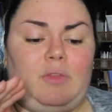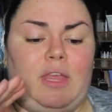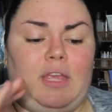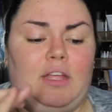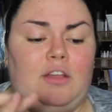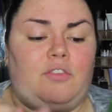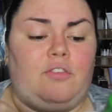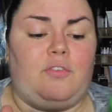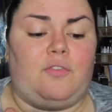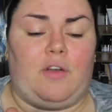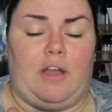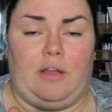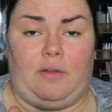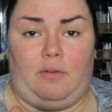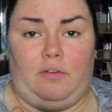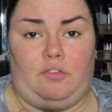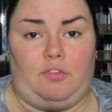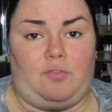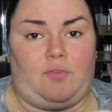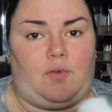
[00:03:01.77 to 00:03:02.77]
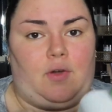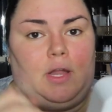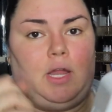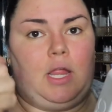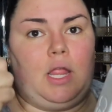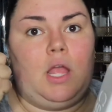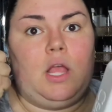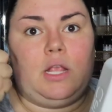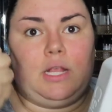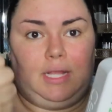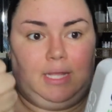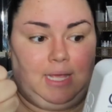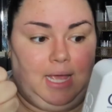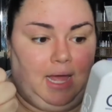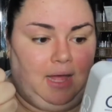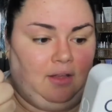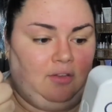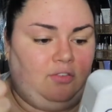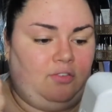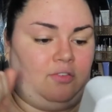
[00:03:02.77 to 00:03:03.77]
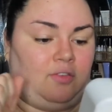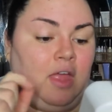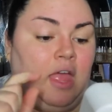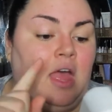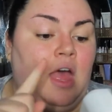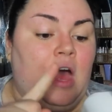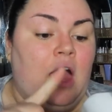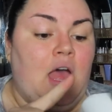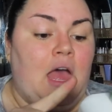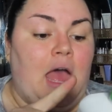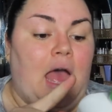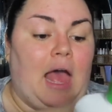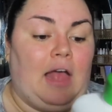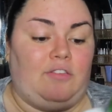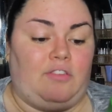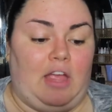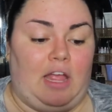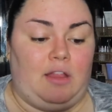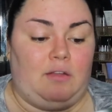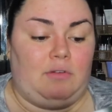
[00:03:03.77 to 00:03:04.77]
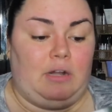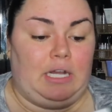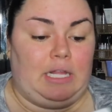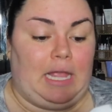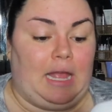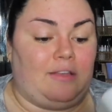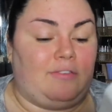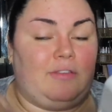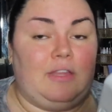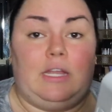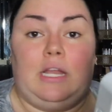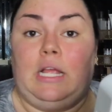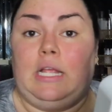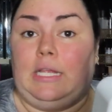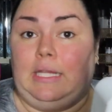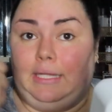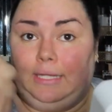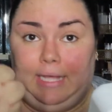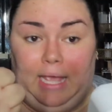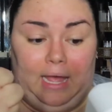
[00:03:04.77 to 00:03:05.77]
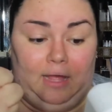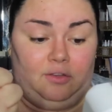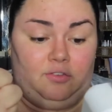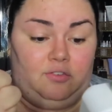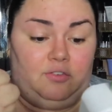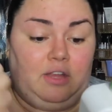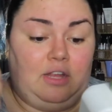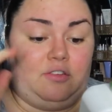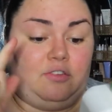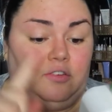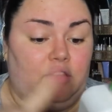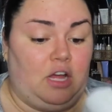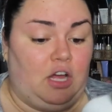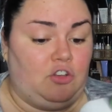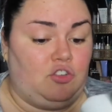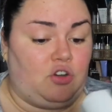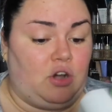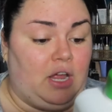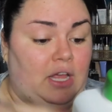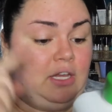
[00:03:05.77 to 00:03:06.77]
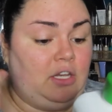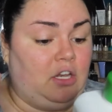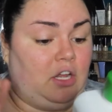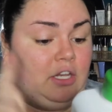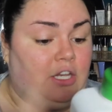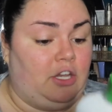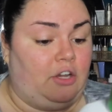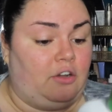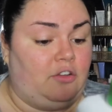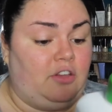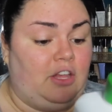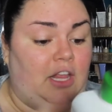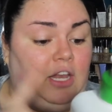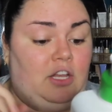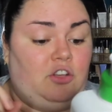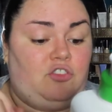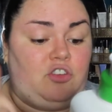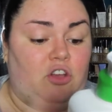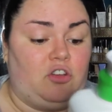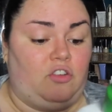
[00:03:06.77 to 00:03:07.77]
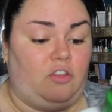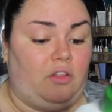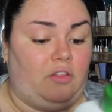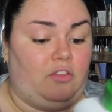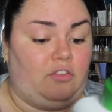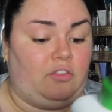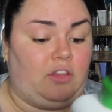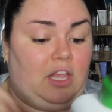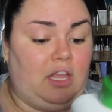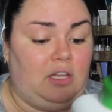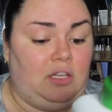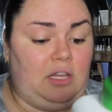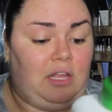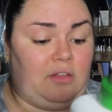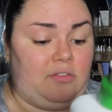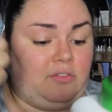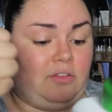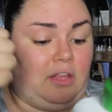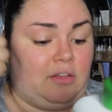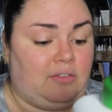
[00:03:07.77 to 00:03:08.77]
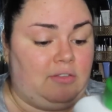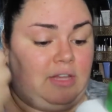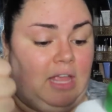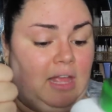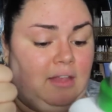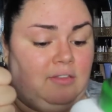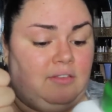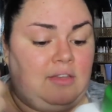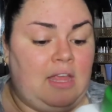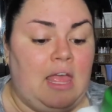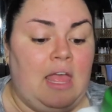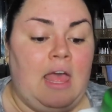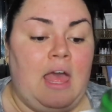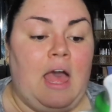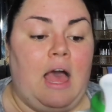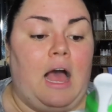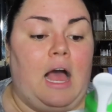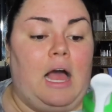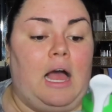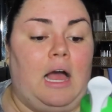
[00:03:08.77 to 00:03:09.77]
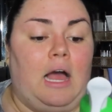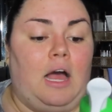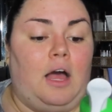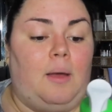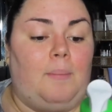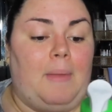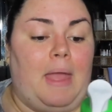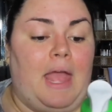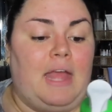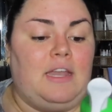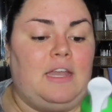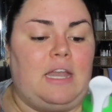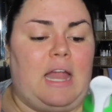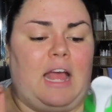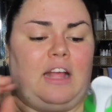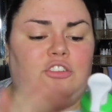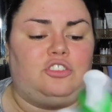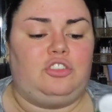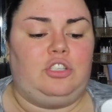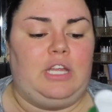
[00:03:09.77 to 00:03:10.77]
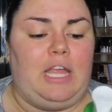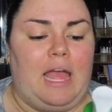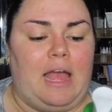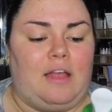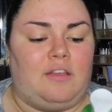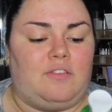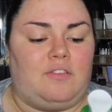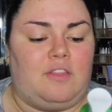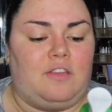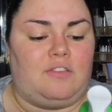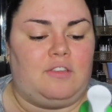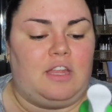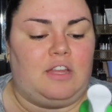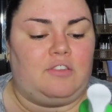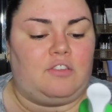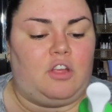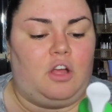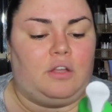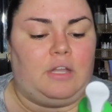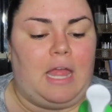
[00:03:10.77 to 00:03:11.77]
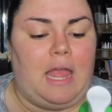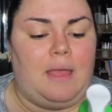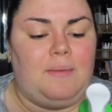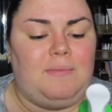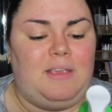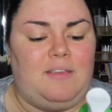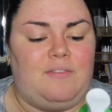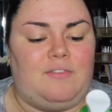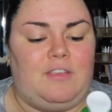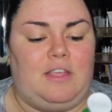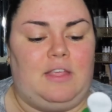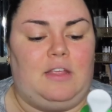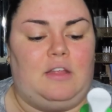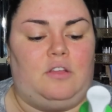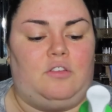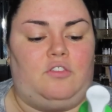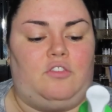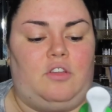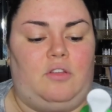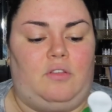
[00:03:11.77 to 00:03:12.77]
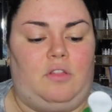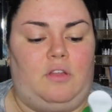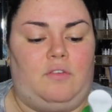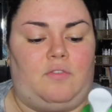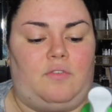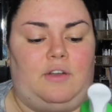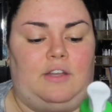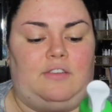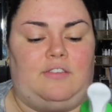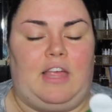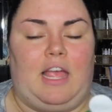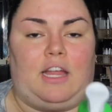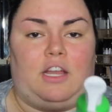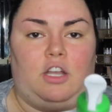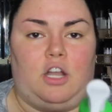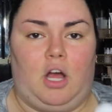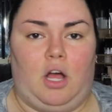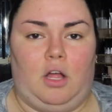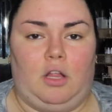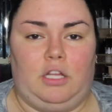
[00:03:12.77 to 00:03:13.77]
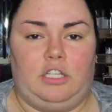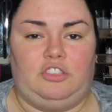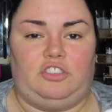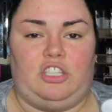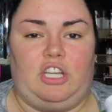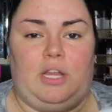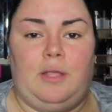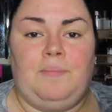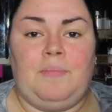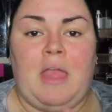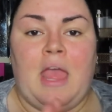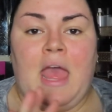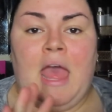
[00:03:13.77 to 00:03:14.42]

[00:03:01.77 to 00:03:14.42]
It's fragrance-free, yes. Has hyaluronic acid, yes. It's non-drying, non-irritating, gentle on the skin, yes, yes, yes. And it actually has this, it's called MEV delivery technology.